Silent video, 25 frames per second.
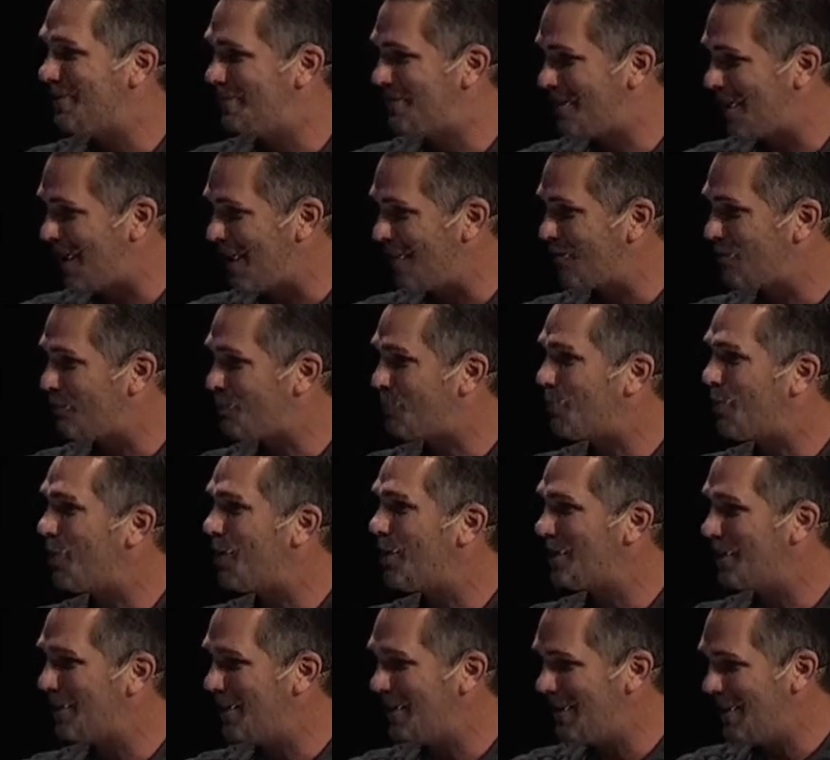
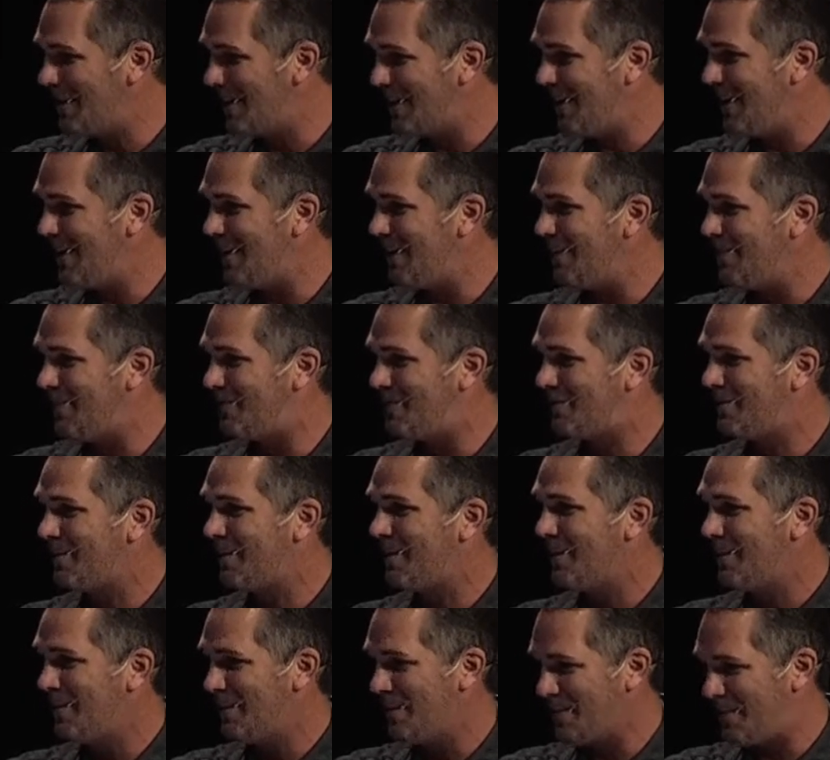desperately needs
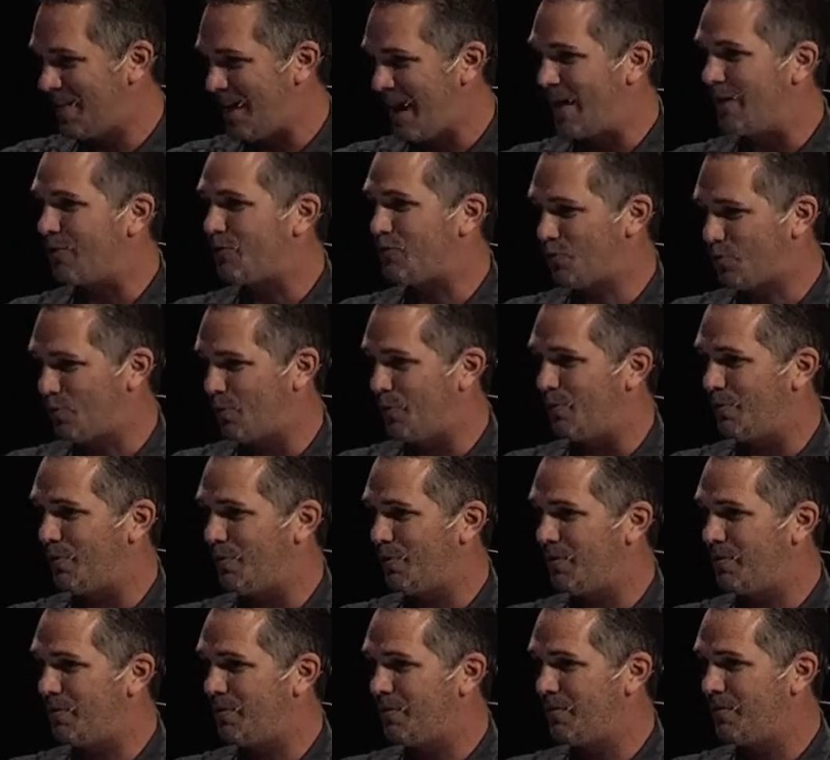that
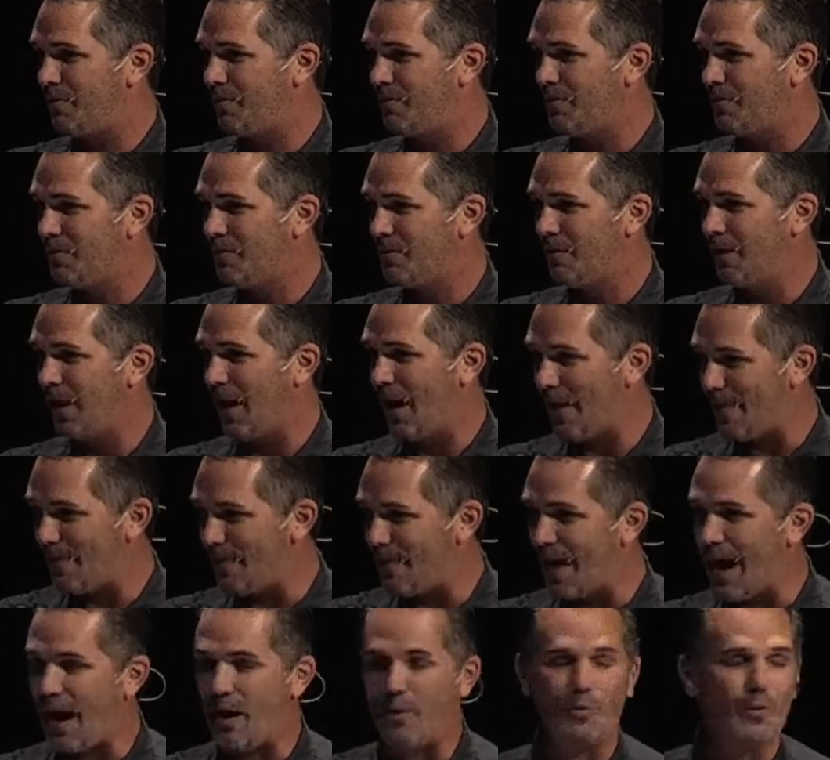truth and
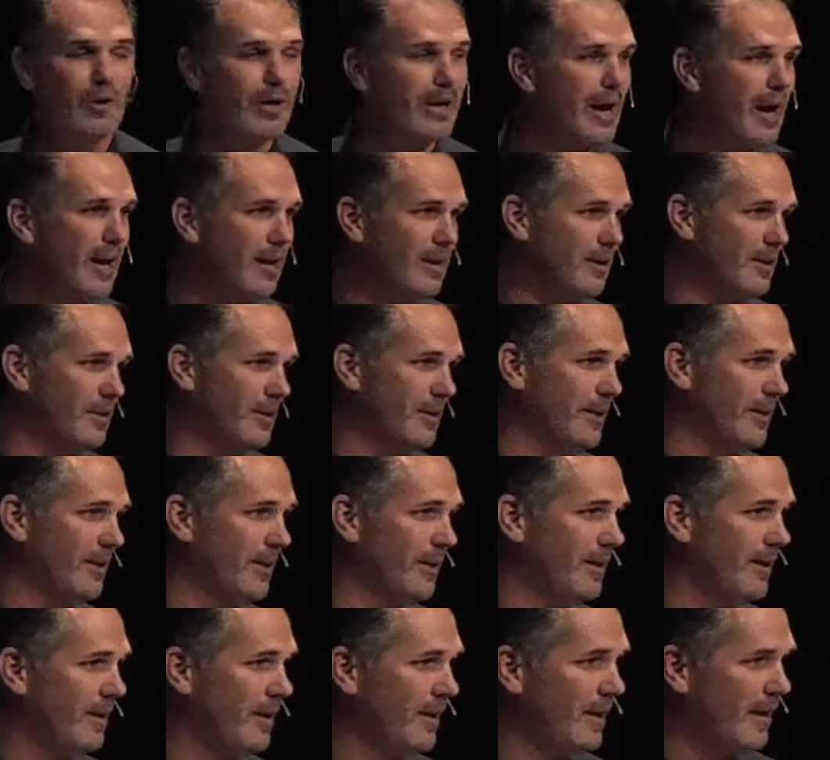that reality
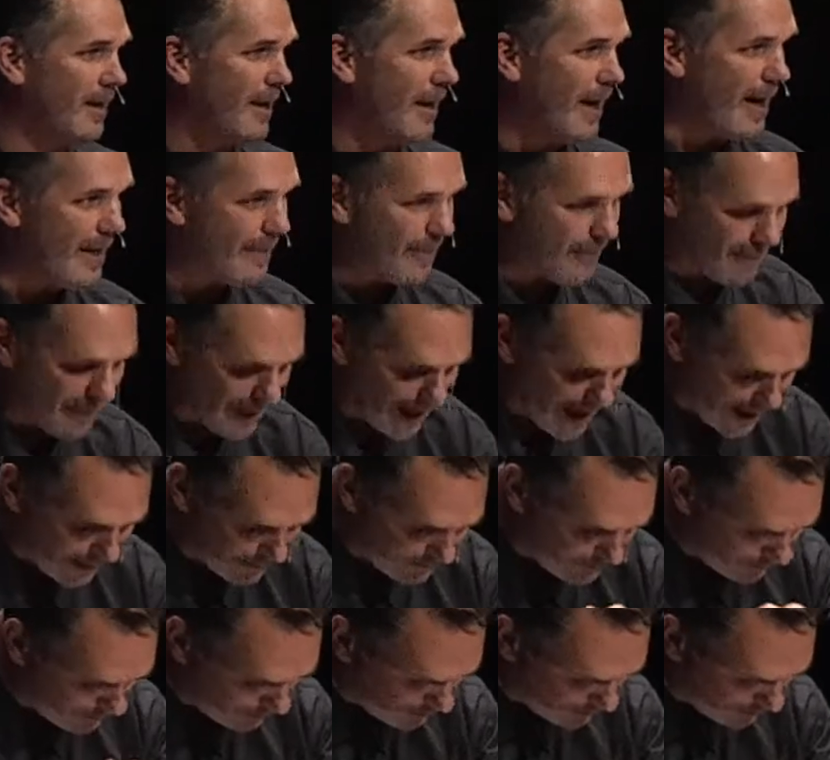and that to